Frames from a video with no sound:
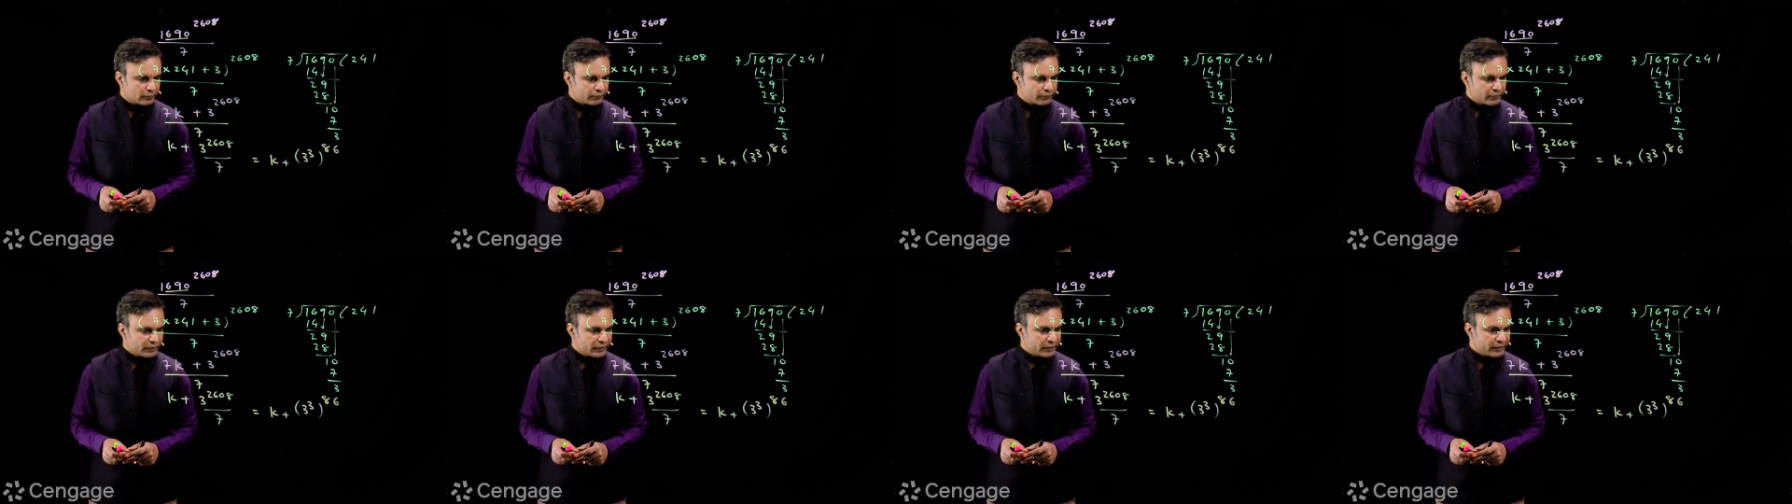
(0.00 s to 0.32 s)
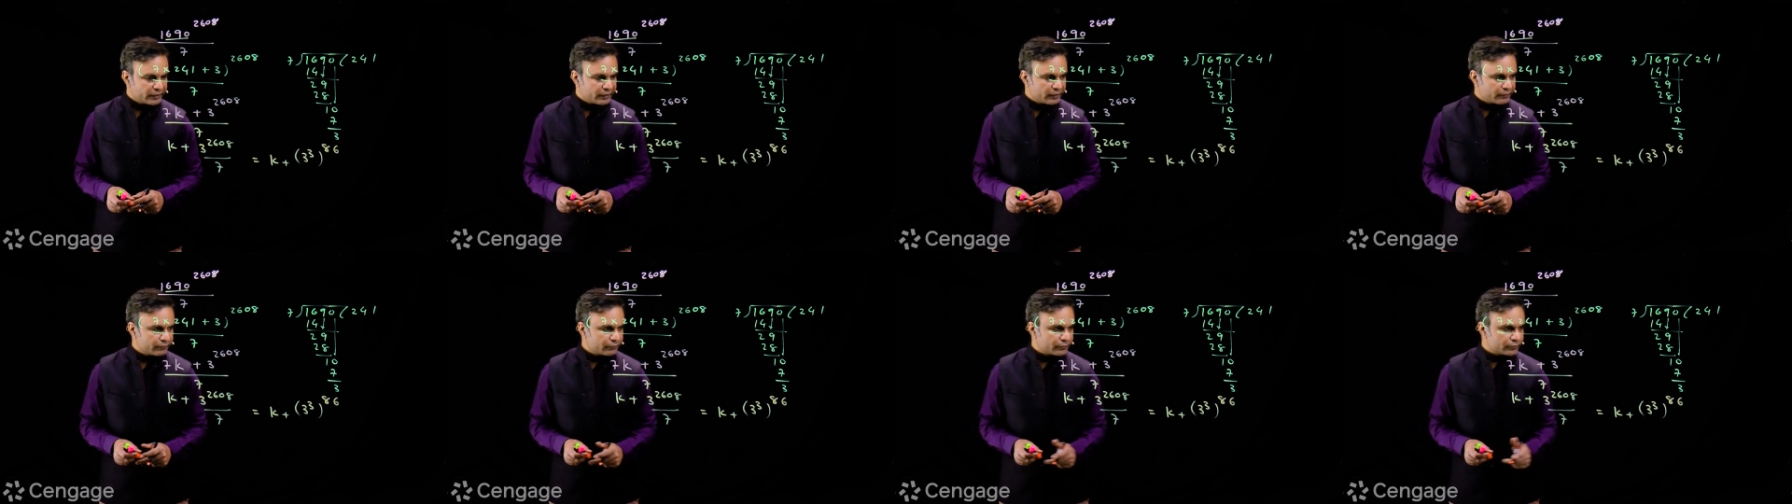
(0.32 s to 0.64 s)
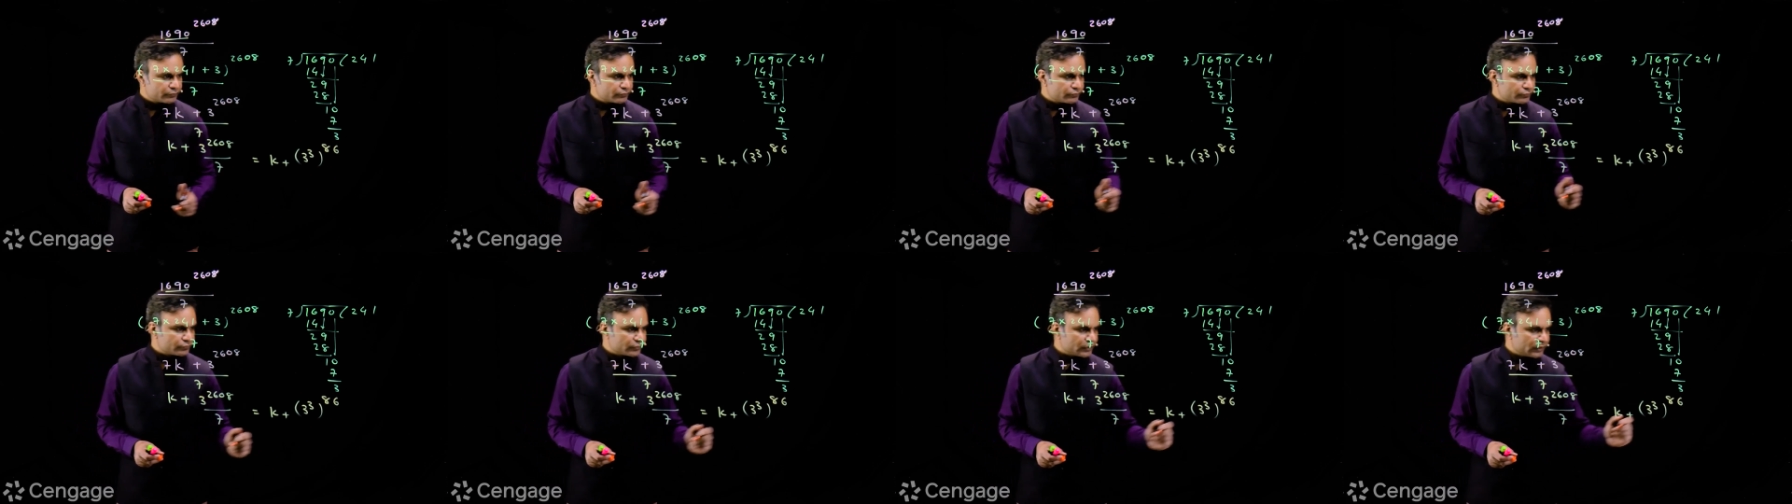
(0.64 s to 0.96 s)
we
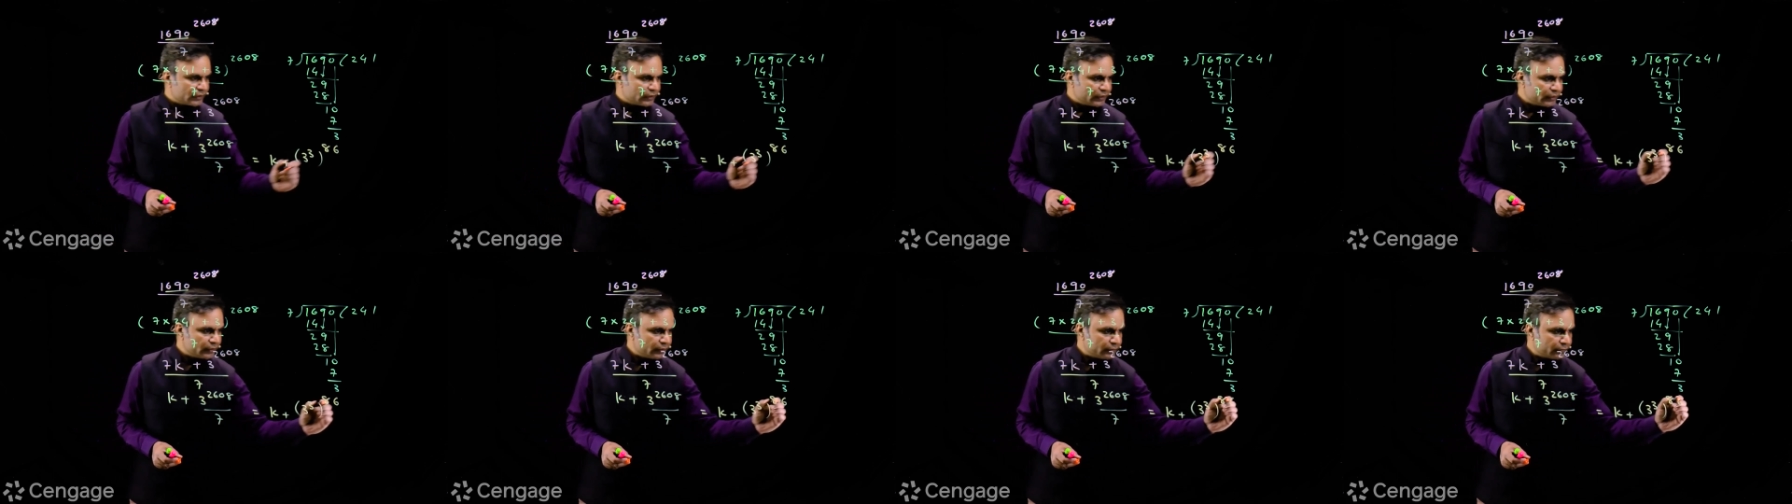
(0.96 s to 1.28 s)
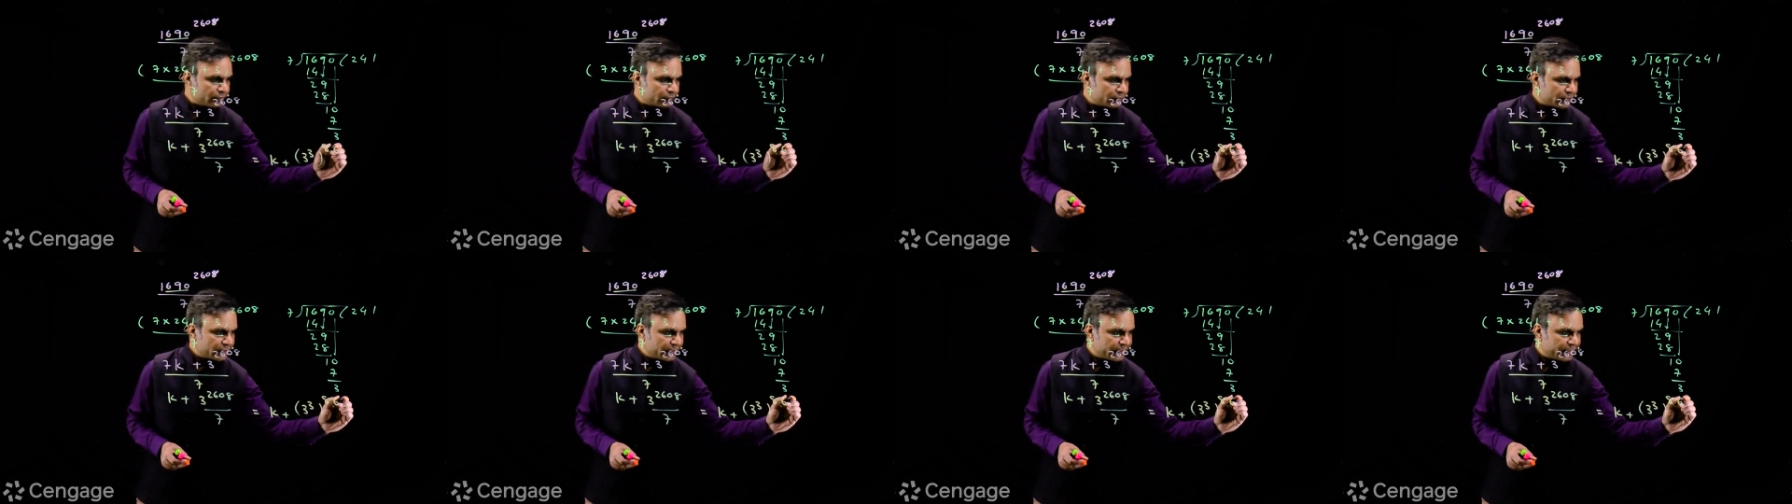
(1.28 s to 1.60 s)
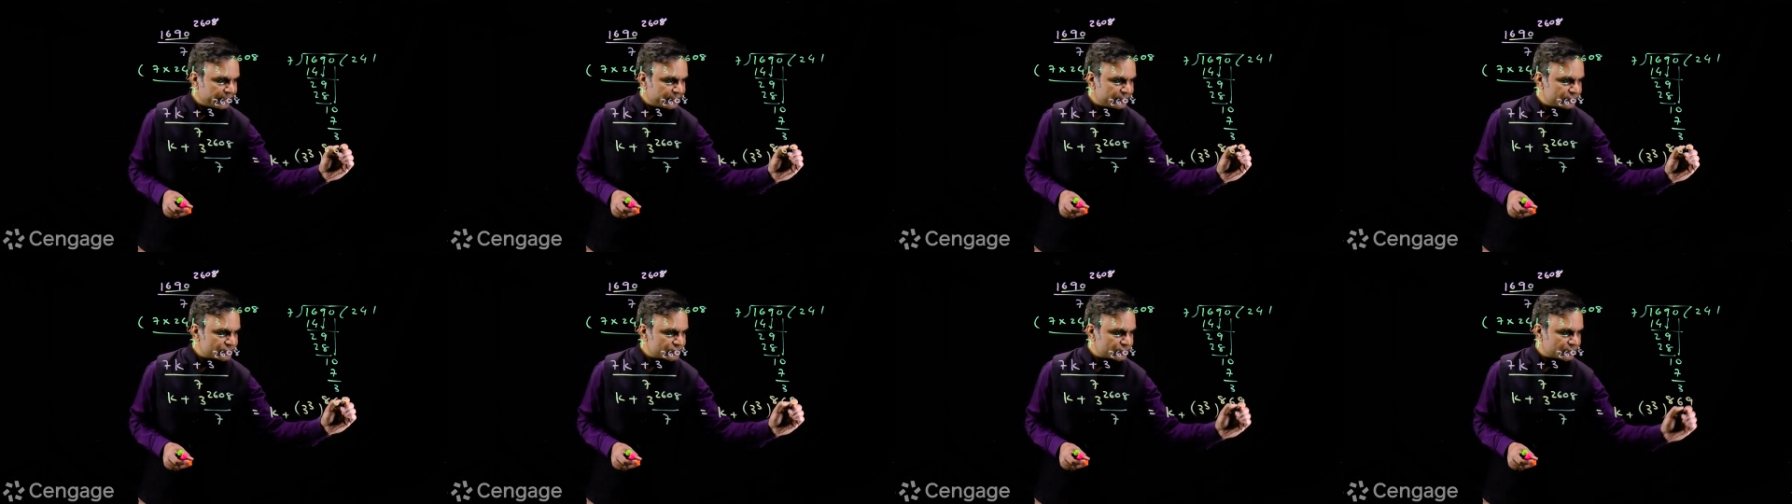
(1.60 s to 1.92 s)
have 3
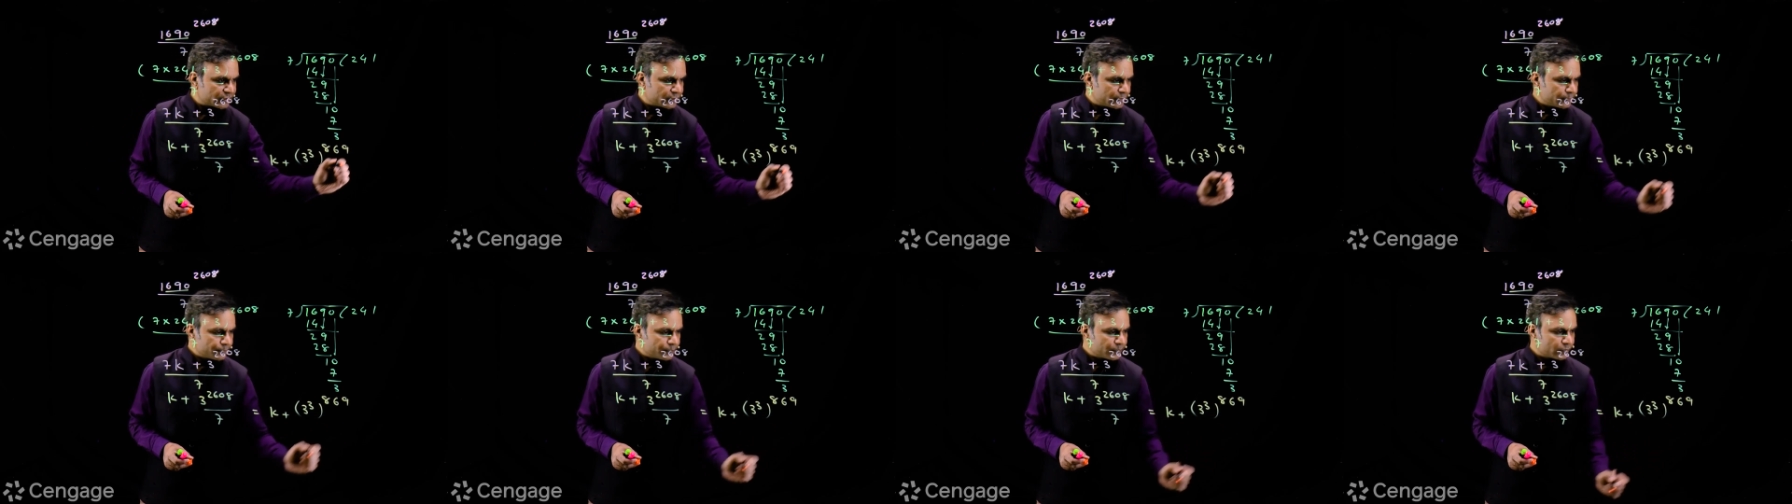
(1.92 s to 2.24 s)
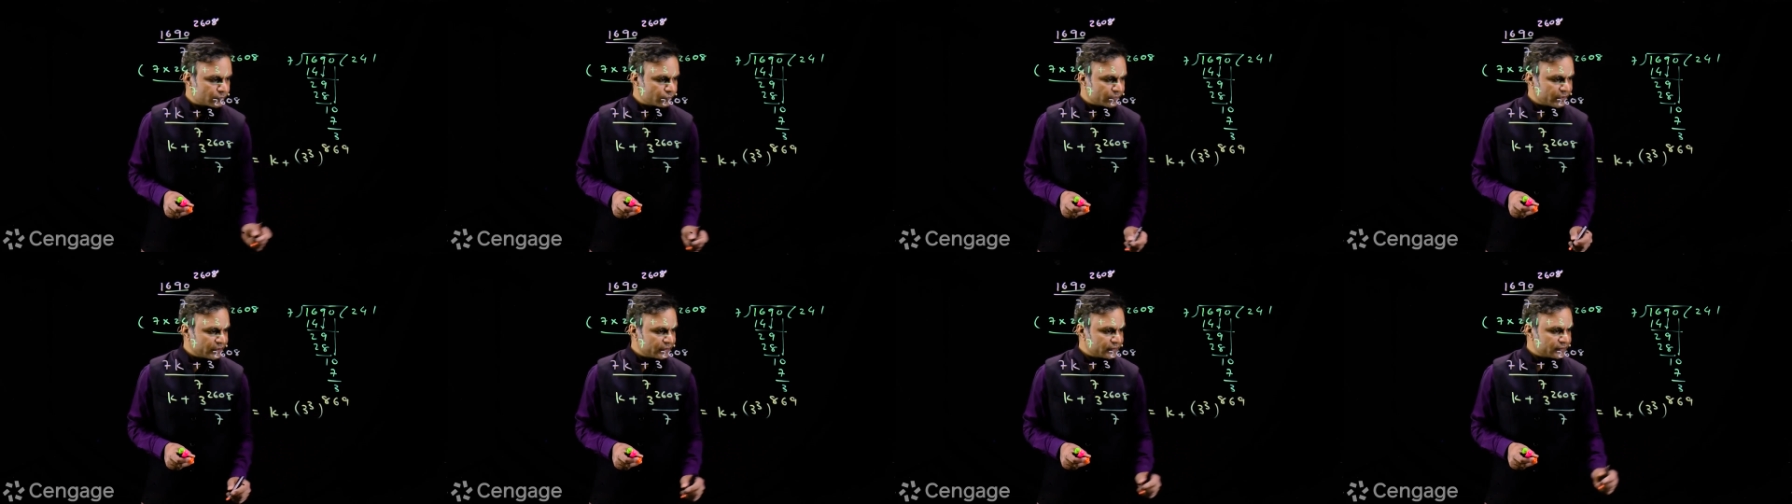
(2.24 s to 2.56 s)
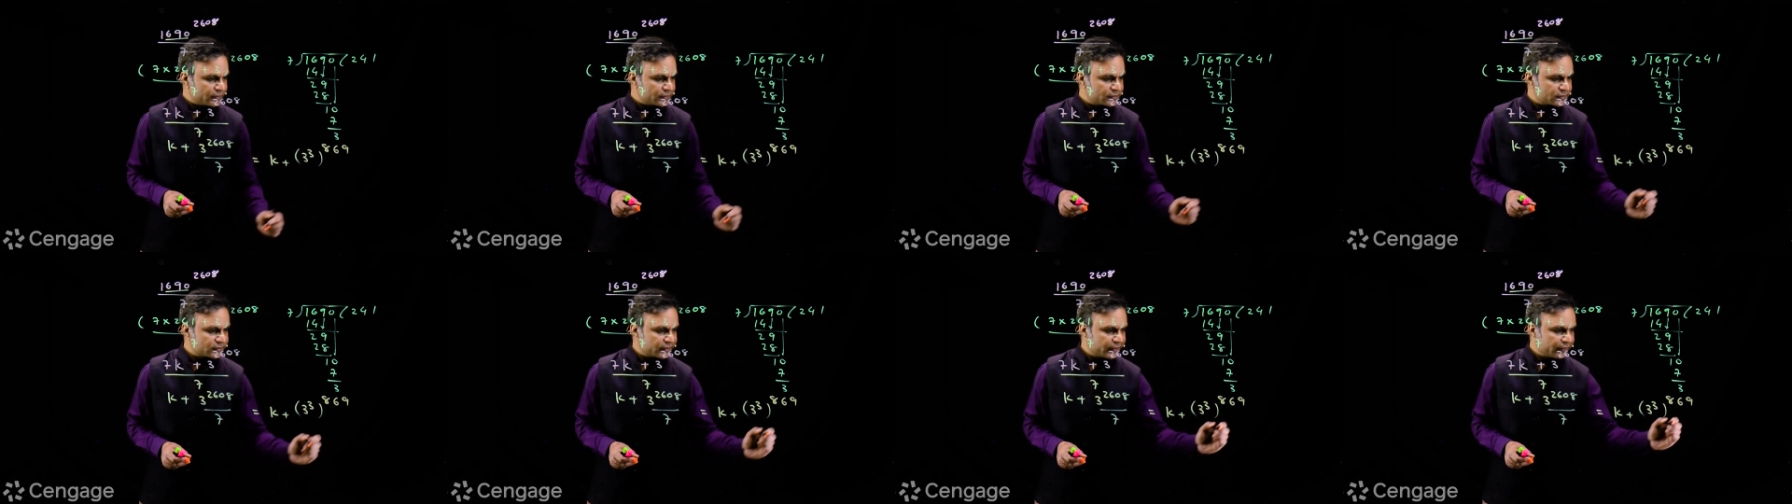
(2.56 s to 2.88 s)
9 ja
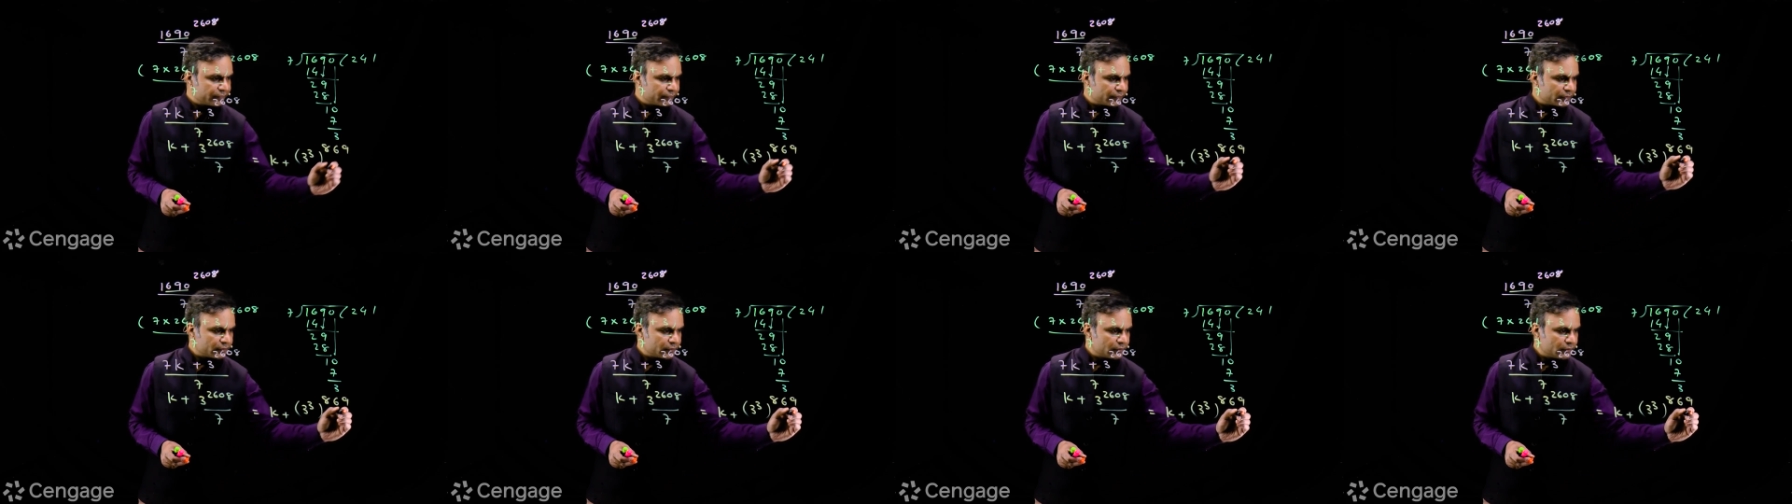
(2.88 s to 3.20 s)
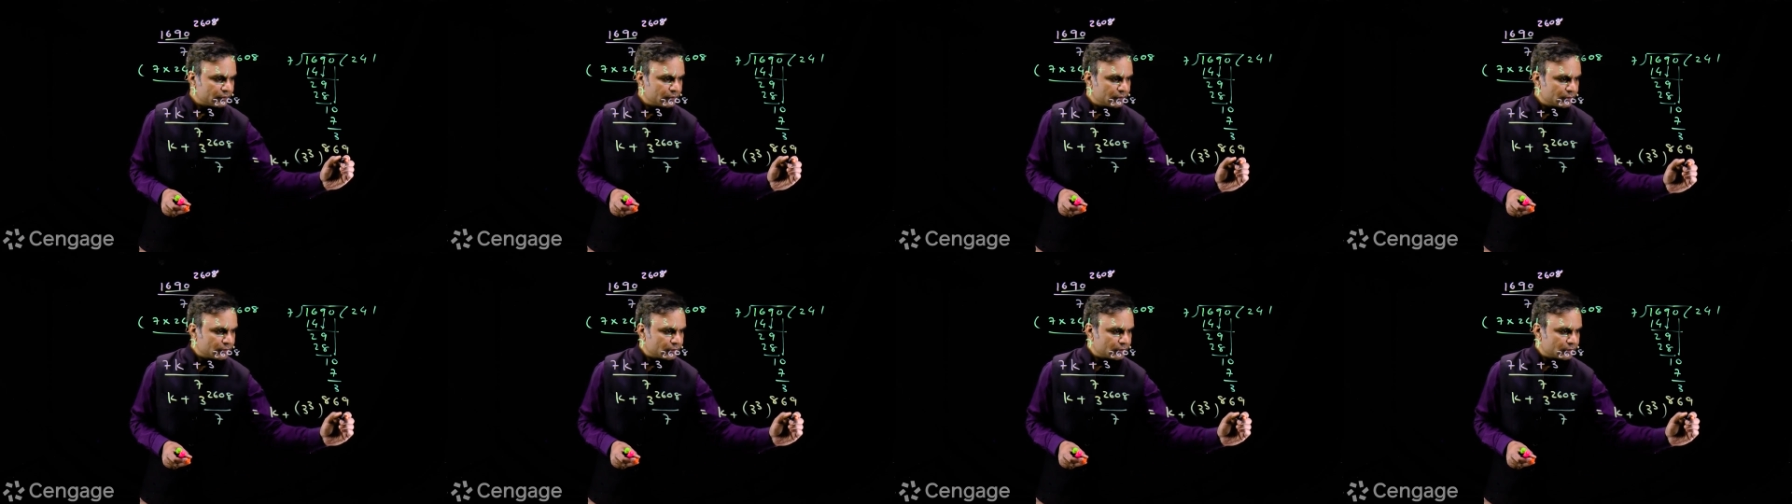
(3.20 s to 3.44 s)
27,